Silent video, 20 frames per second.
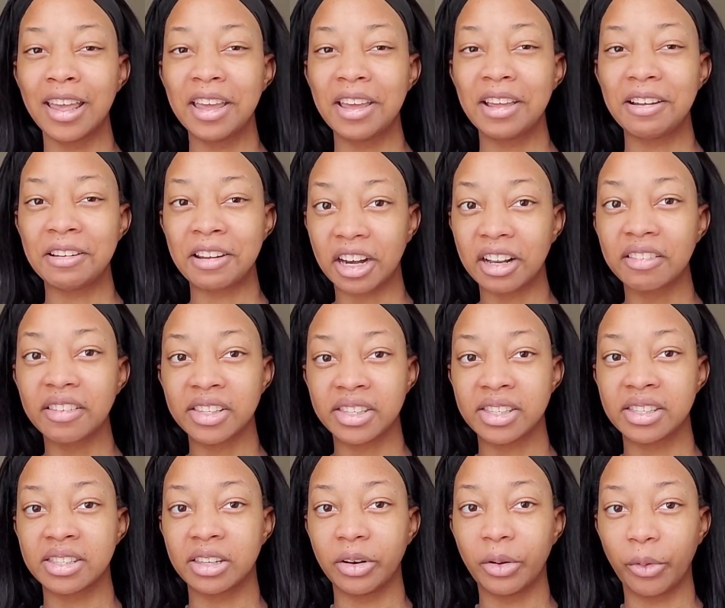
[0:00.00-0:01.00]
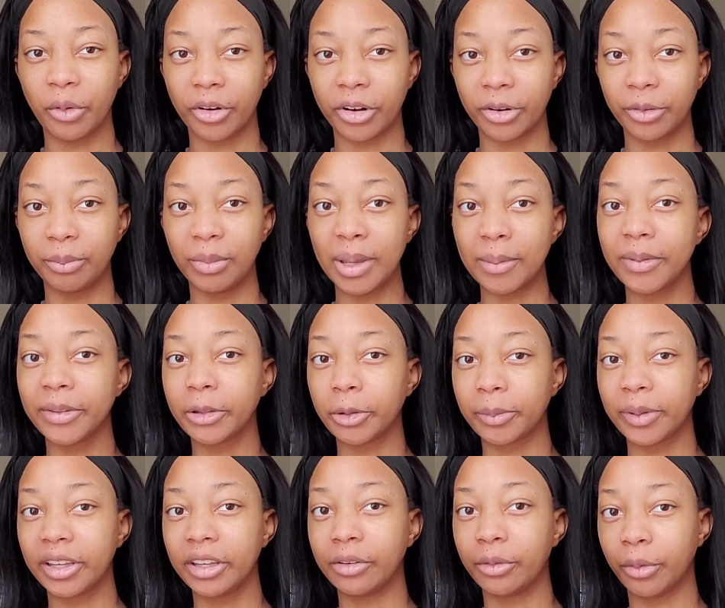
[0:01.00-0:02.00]
none of this is in order. Maybe they'll
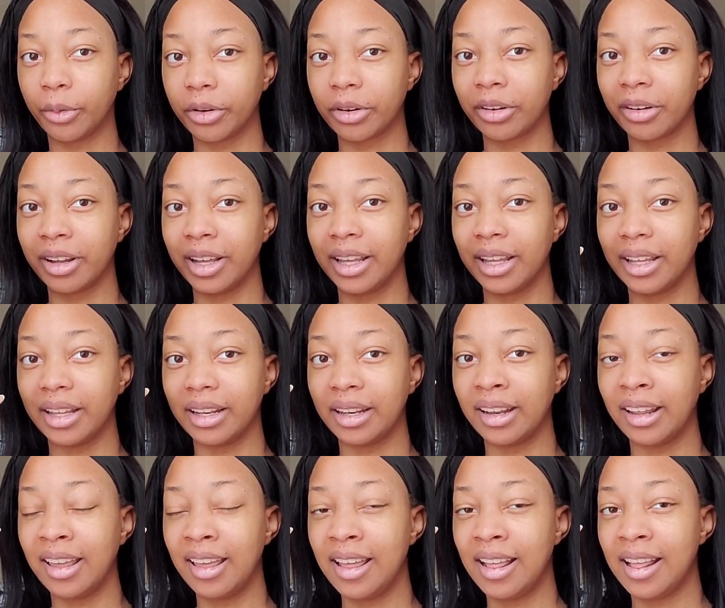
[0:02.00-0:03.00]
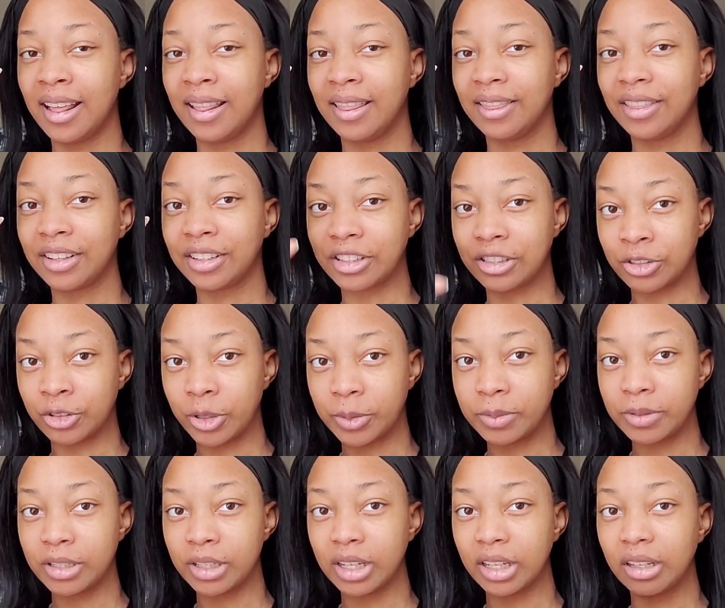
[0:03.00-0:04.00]
be in order in the
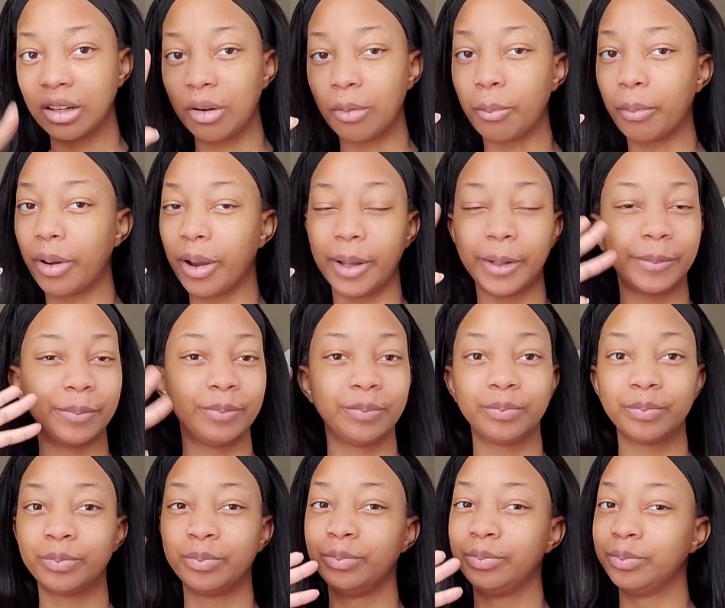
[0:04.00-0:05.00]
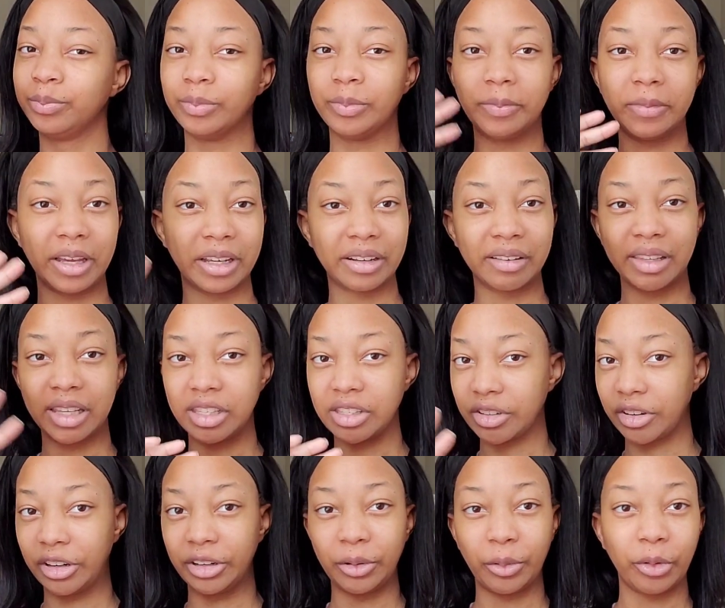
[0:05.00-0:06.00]
description, but none of these
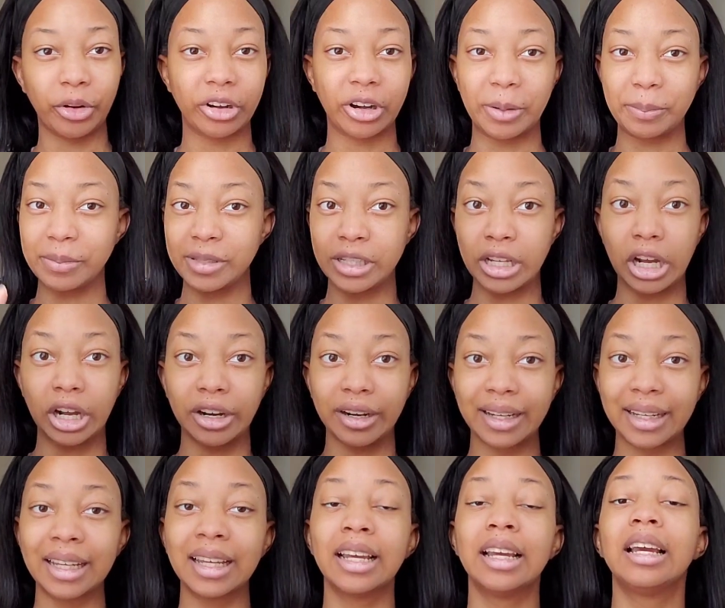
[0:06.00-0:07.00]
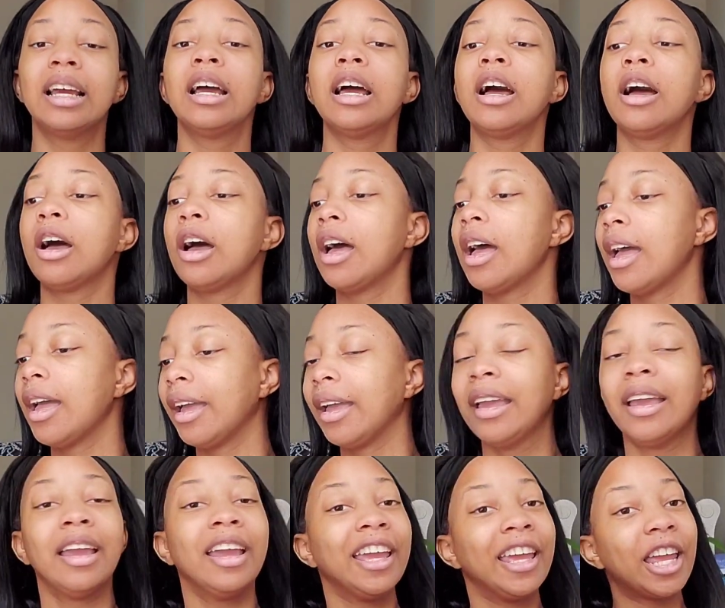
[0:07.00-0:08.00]
are in order. I'm sorry.
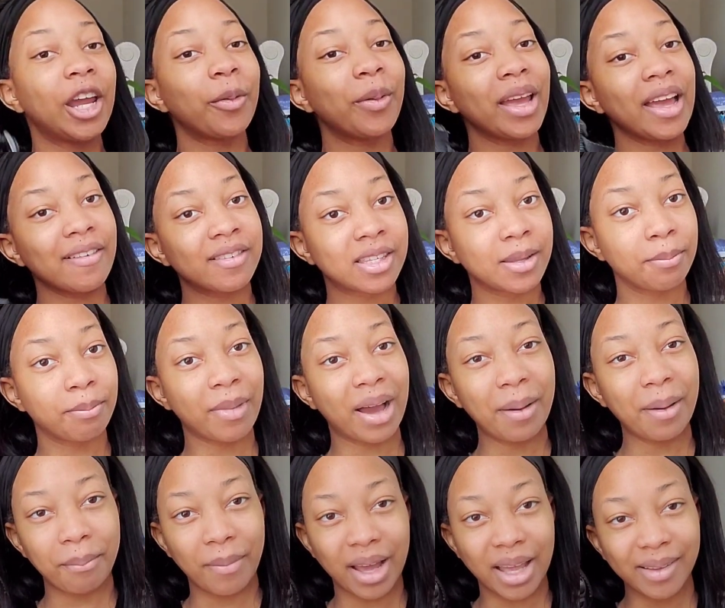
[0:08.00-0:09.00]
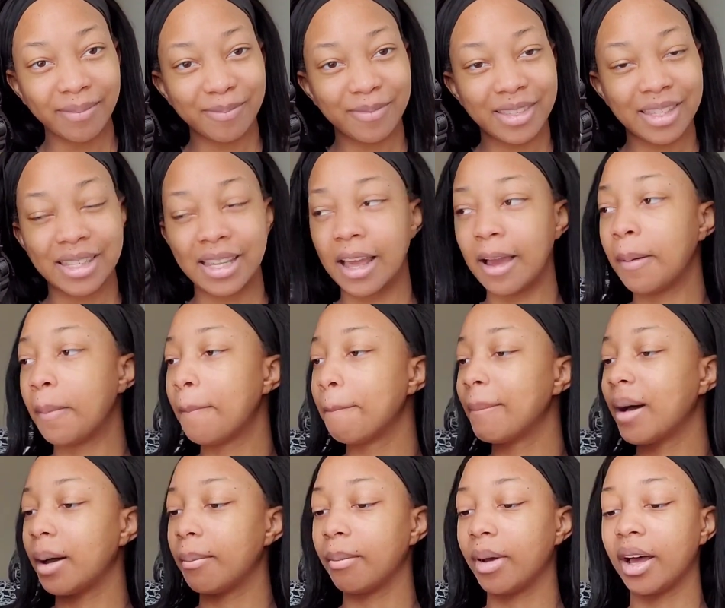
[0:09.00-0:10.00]
Here we have some mutt muffs.
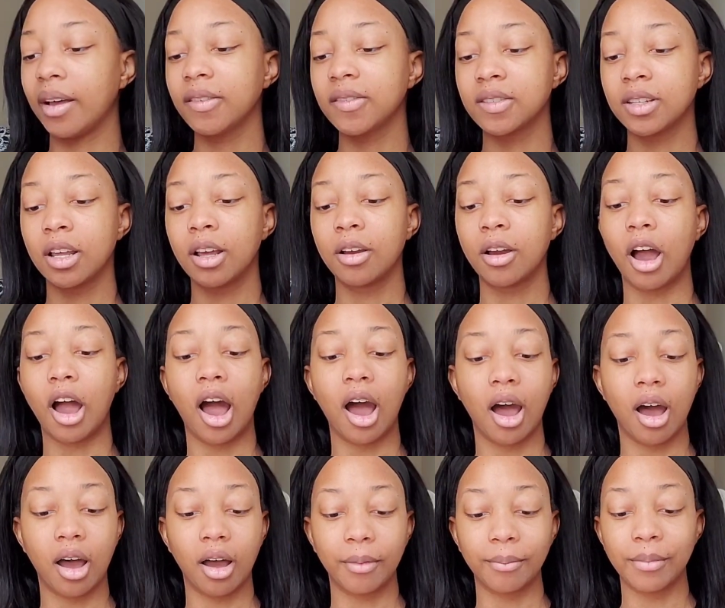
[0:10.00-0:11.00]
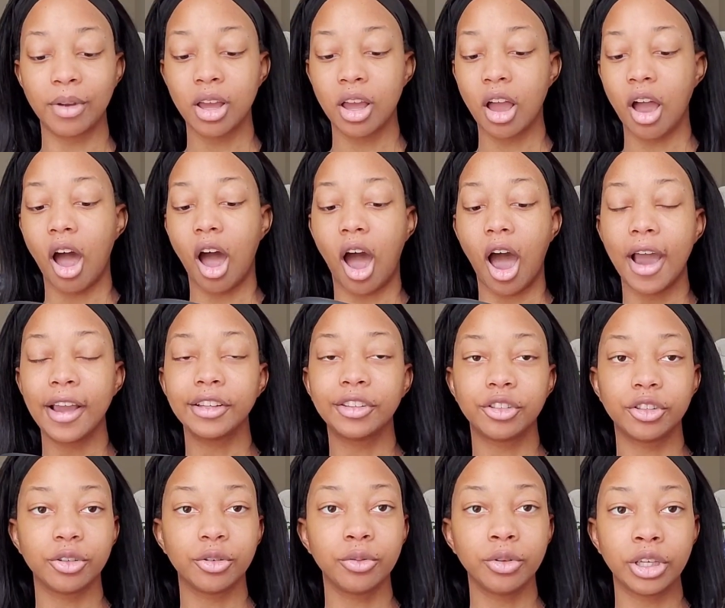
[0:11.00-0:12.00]
I
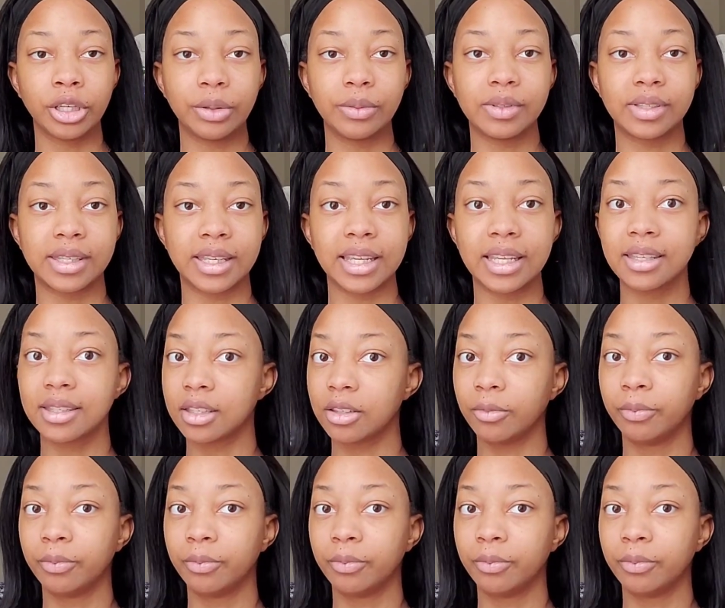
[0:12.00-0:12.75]
do use these.